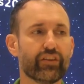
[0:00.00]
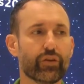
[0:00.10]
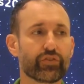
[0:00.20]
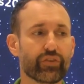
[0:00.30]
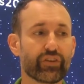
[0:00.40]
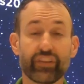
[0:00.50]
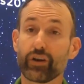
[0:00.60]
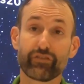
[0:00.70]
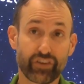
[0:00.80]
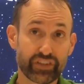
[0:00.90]
So they
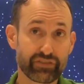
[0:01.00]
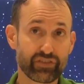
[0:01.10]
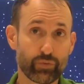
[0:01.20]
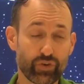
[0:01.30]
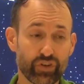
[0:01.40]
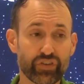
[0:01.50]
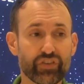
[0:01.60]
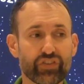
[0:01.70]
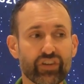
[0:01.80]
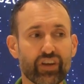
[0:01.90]
are very different
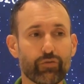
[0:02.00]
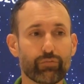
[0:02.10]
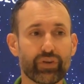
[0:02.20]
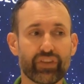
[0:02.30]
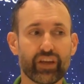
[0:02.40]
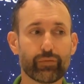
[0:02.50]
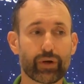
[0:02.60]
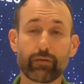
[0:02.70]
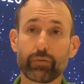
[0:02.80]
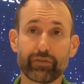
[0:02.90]
worlds, but they
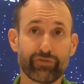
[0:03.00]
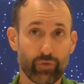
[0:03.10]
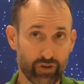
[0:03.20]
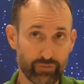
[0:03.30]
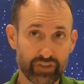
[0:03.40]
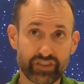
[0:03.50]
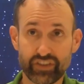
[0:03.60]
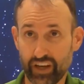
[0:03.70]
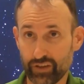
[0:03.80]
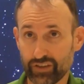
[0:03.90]
probably formed
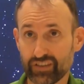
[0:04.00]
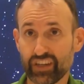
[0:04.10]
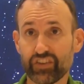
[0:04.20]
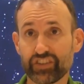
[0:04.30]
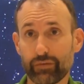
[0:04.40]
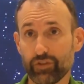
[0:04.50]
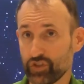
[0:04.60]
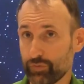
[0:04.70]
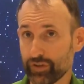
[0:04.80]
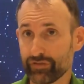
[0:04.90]
together at the time that
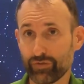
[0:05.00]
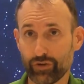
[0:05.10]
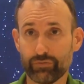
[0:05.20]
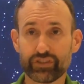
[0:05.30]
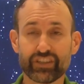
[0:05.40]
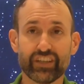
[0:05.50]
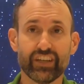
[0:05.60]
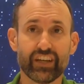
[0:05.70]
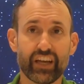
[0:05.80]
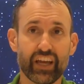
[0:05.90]
Jupiter formed.
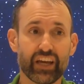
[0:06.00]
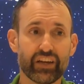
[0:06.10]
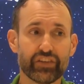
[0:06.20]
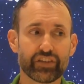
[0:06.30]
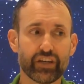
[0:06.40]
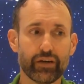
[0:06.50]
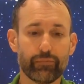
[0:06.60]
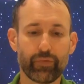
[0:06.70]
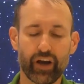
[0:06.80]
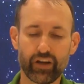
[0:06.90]
And
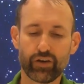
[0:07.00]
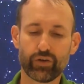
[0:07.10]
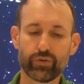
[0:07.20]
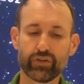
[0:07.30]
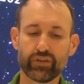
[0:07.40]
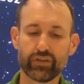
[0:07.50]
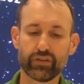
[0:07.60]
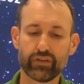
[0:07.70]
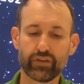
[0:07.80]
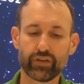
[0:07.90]
Io,
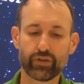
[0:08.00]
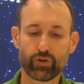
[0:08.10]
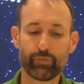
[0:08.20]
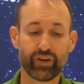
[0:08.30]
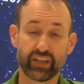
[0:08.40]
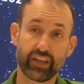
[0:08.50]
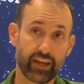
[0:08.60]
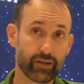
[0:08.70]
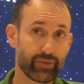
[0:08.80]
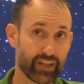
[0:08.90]
Europa, and
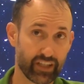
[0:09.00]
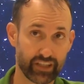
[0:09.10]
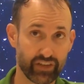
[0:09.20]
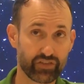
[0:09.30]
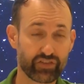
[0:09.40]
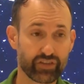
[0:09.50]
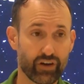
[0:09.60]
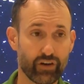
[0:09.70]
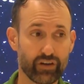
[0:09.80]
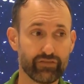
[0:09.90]
Ganymede, at least,
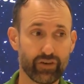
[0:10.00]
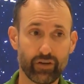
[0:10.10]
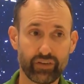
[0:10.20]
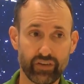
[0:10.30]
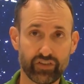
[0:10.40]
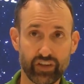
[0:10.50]
are involved in this